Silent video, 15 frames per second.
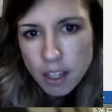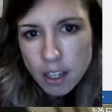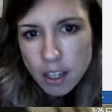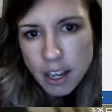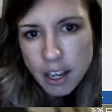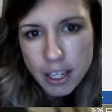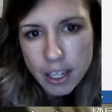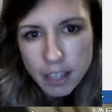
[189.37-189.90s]

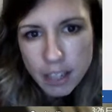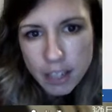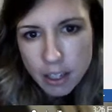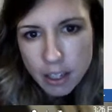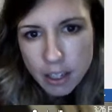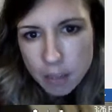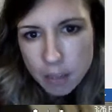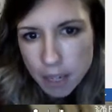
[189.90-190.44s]
I like
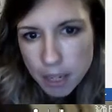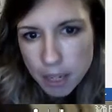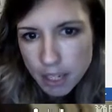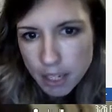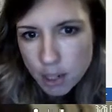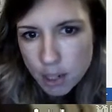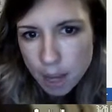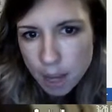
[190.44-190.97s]
my
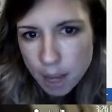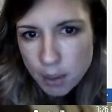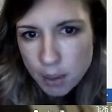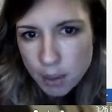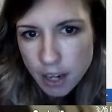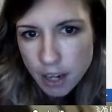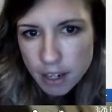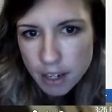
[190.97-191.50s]
chapter
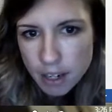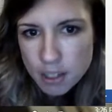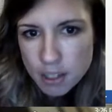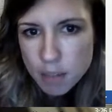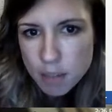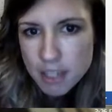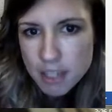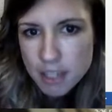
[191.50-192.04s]
headings to
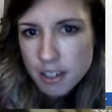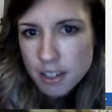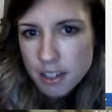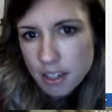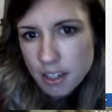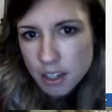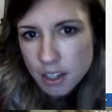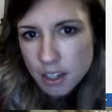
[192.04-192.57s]
be
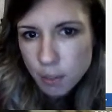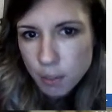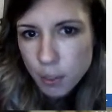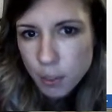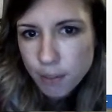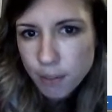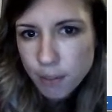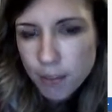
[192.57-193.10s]

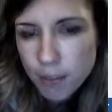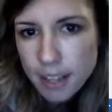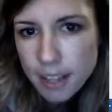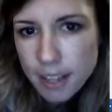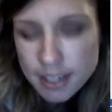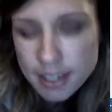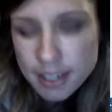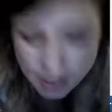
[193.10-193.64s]
16-point font,
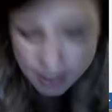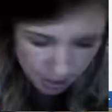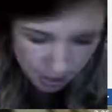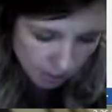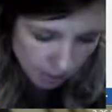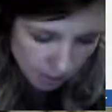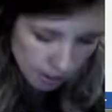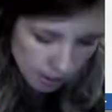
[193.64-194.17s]

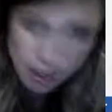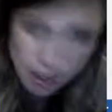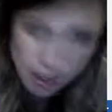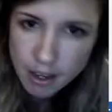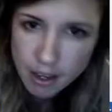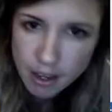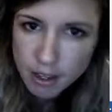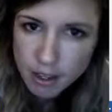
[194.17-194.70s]

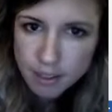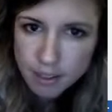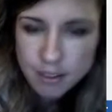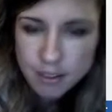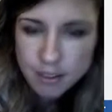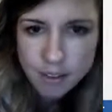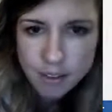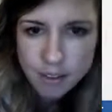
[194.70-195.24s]
and
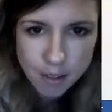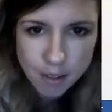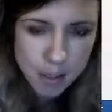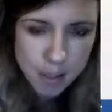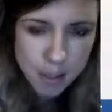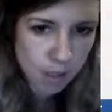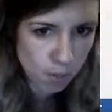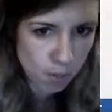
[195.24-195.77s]
make
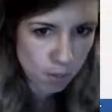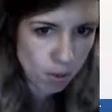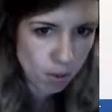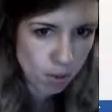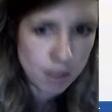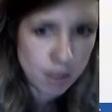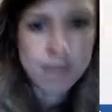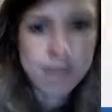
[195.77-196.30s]
them bold.
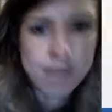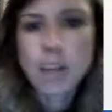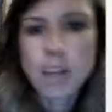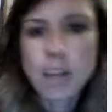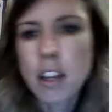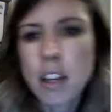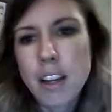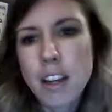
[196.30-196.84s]

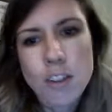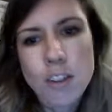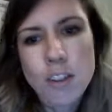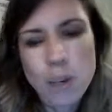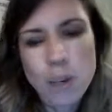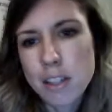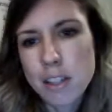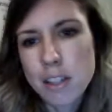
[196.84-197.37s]
And I don't
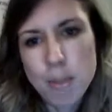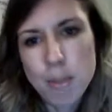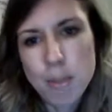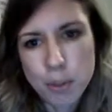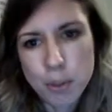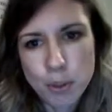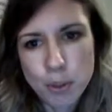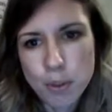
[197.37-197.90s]
want it to be
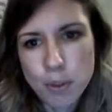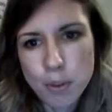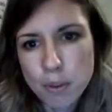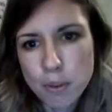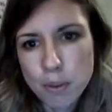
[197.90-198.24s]
blue.